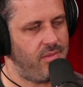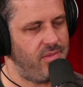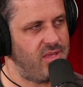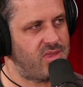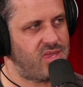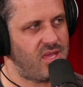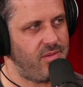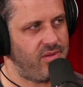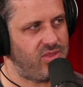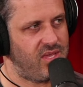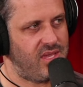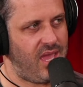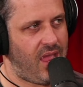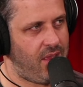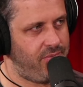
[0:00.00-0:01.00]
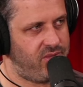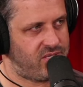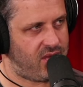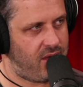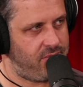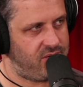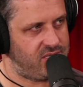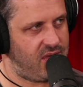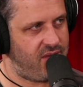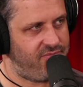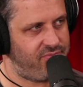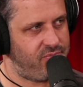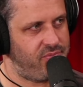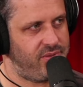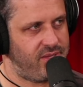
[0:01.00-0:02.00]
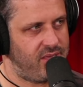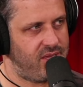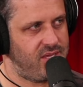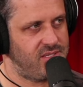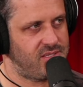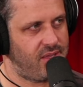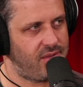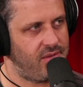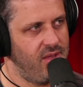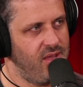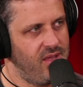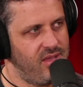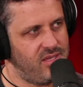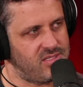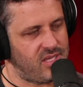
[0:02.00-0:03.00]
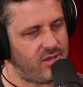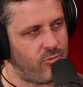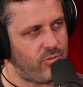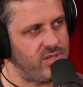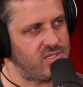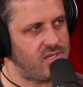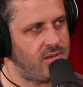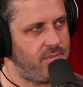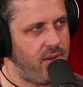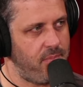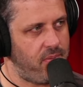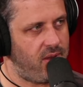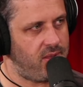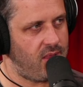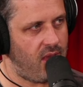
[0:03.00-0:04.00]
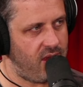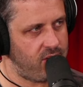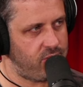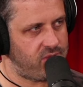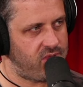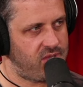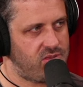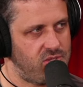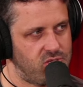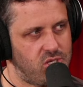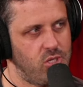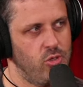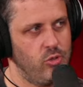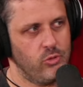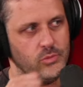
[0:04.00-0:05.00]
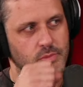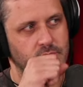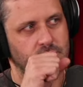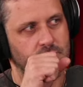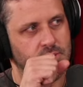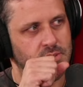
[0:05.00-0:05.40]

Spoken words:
I mean, think about the game this guy must have, being like, he's like risen them up online with like the tube.